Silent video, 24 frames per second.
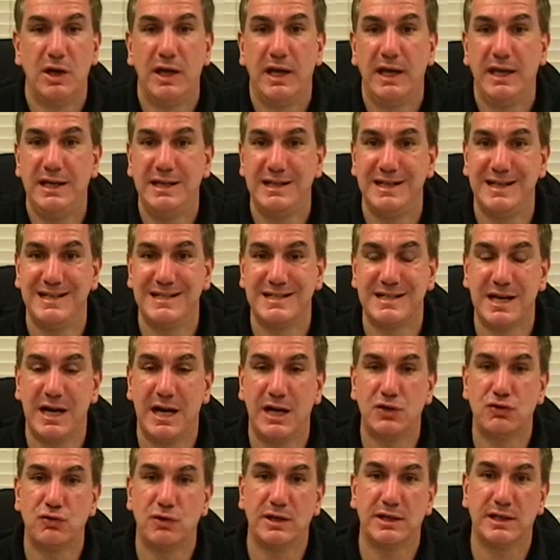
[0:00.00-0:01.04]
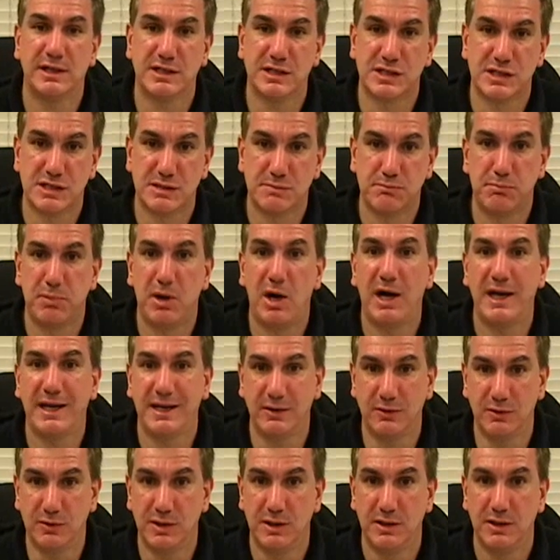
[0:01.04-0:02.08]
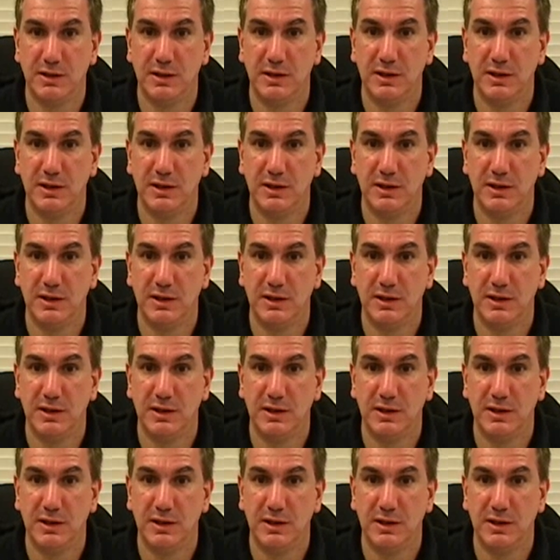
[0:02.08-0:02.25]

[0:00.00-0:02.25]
His contract expired